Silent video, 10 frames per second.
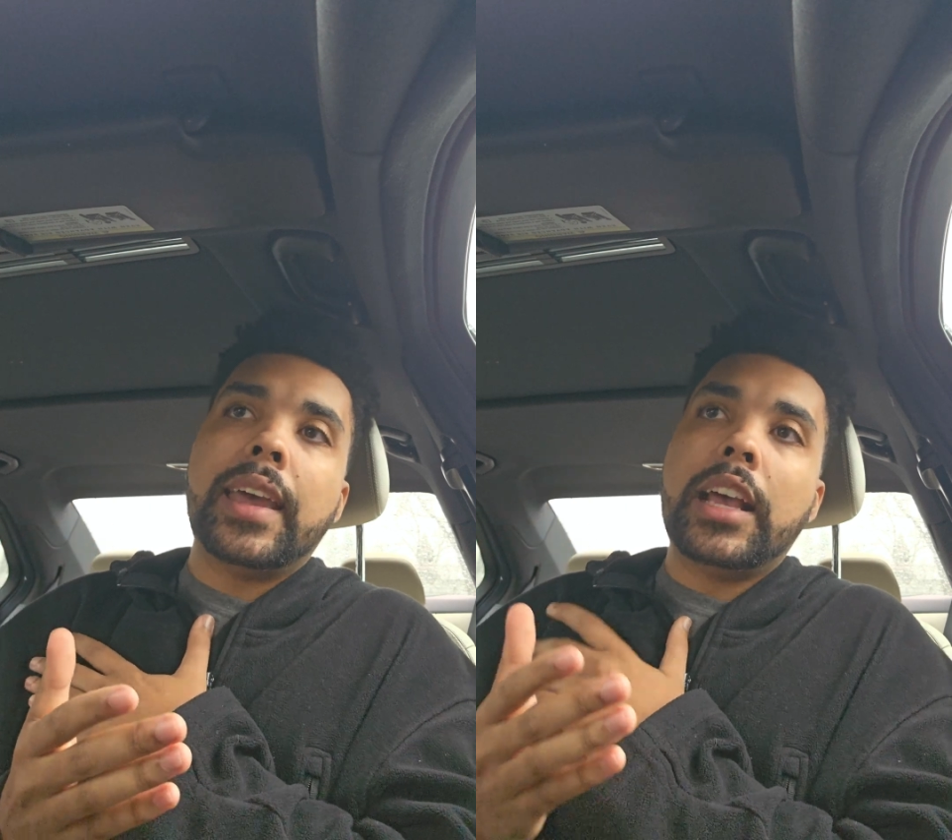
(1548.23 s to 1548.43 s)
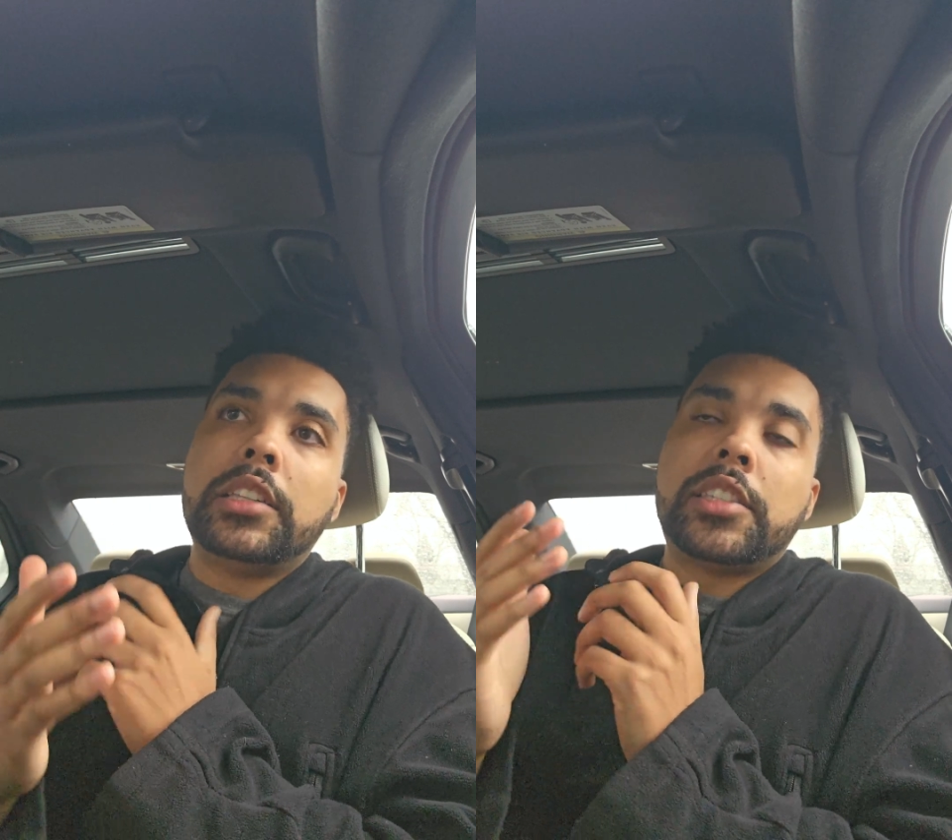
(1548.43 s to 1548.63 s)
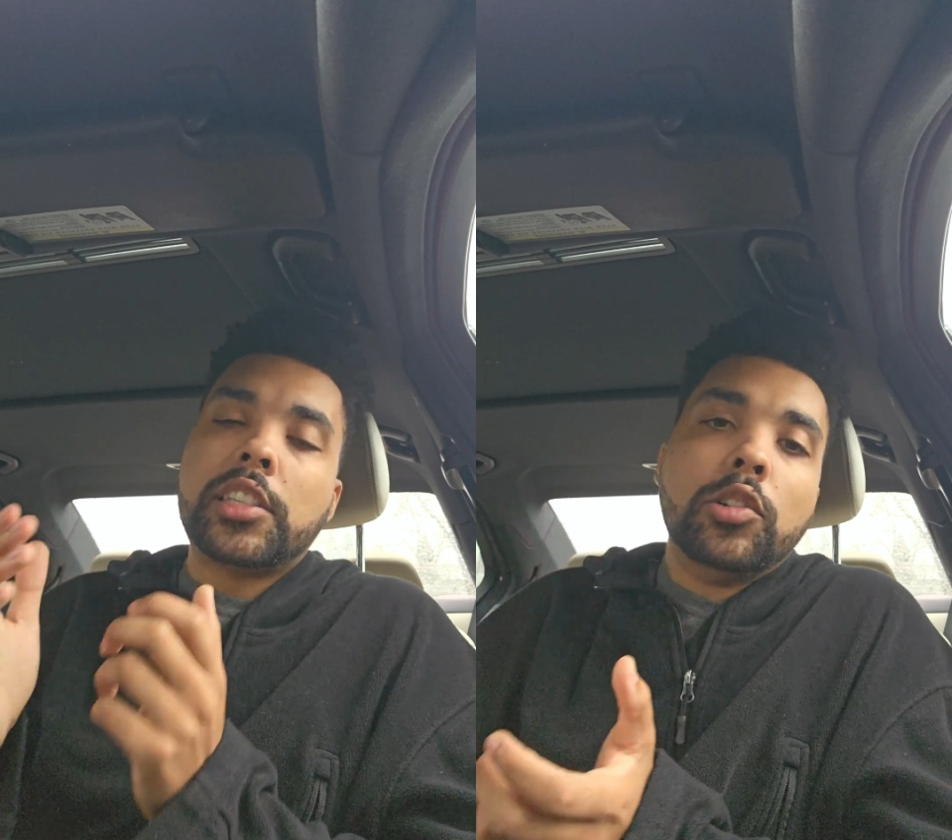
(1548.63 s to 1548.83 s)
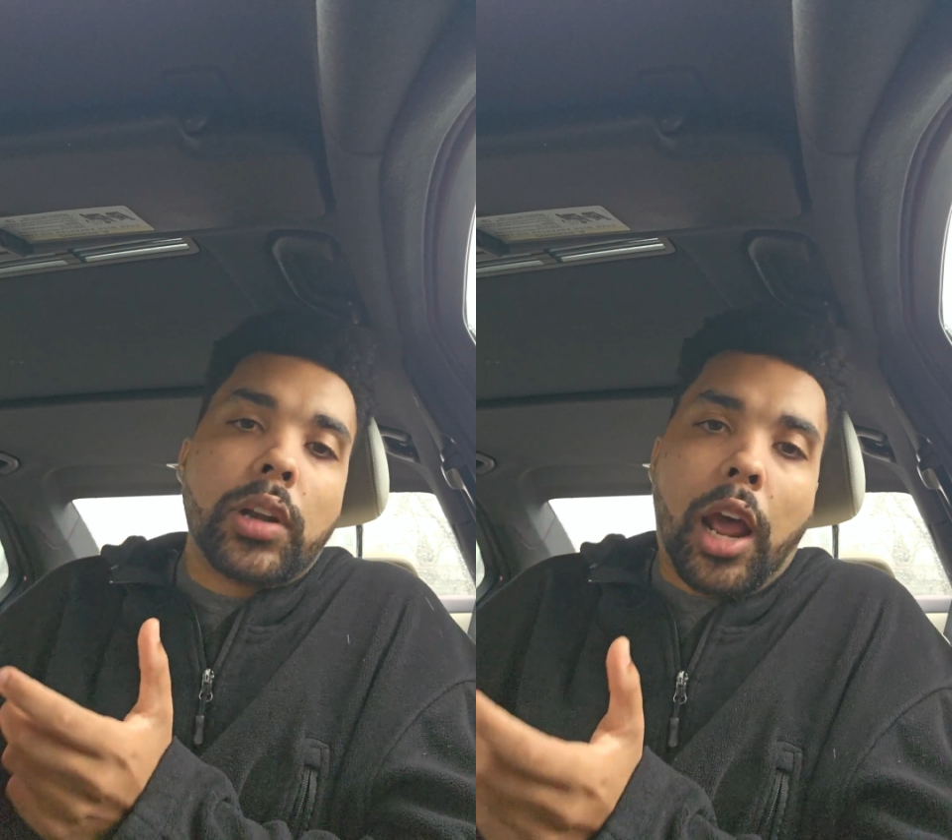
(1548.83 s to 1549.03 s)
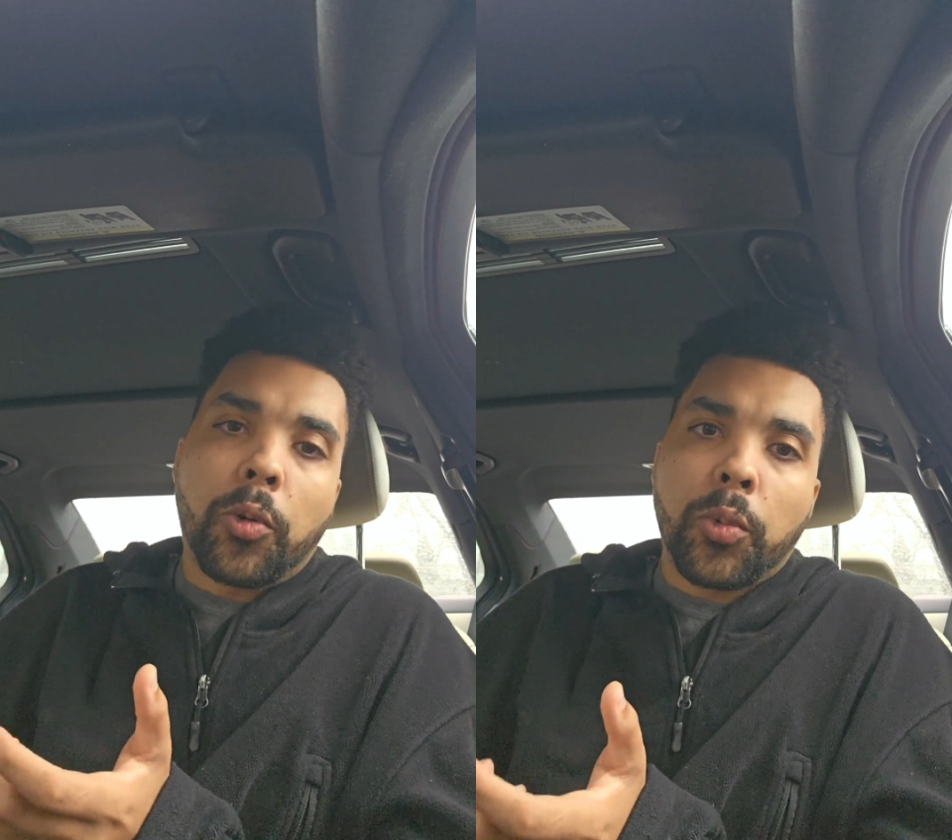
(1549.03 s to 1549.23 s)
it's still
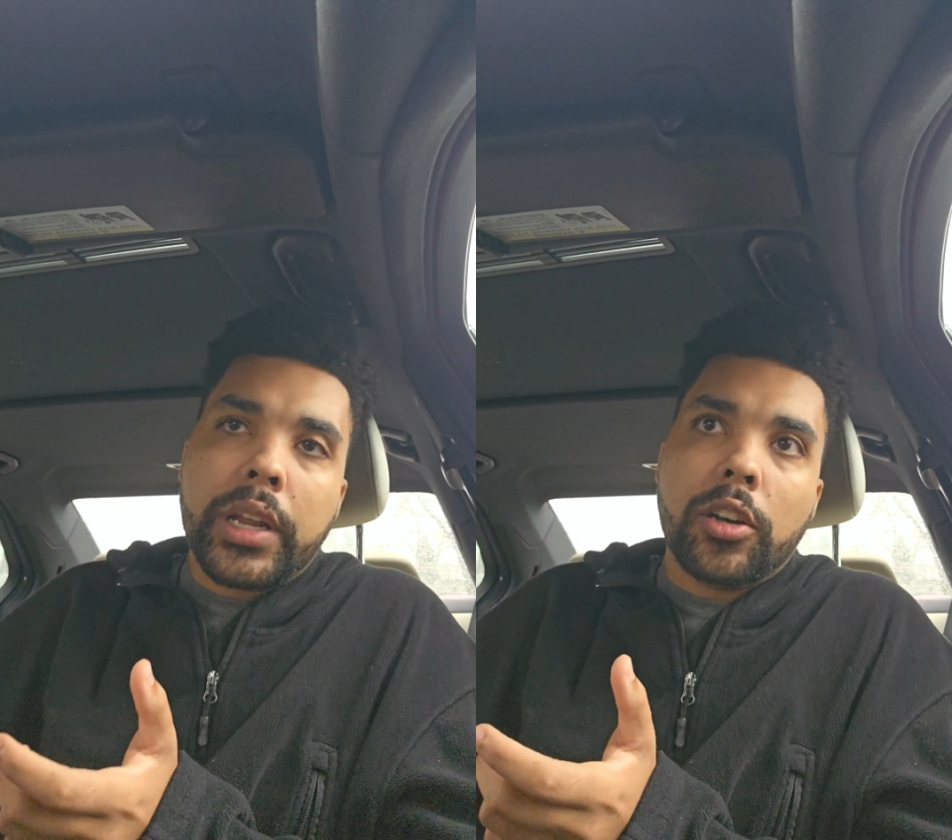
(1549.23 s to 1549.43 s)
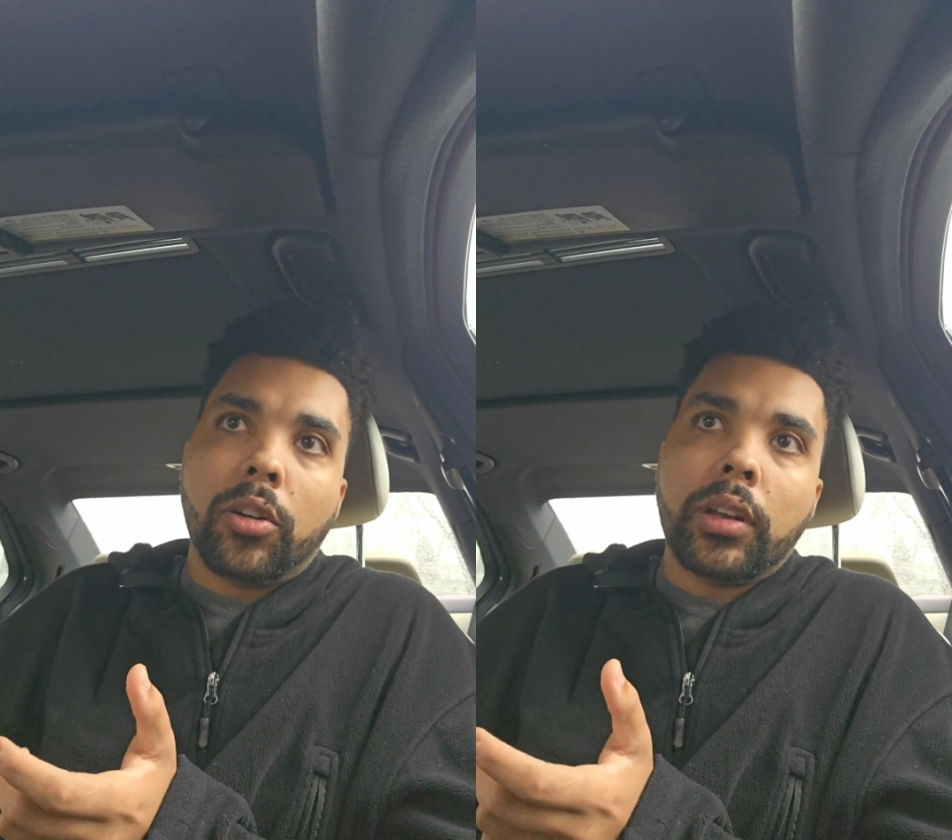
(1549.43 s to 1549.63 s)
not real.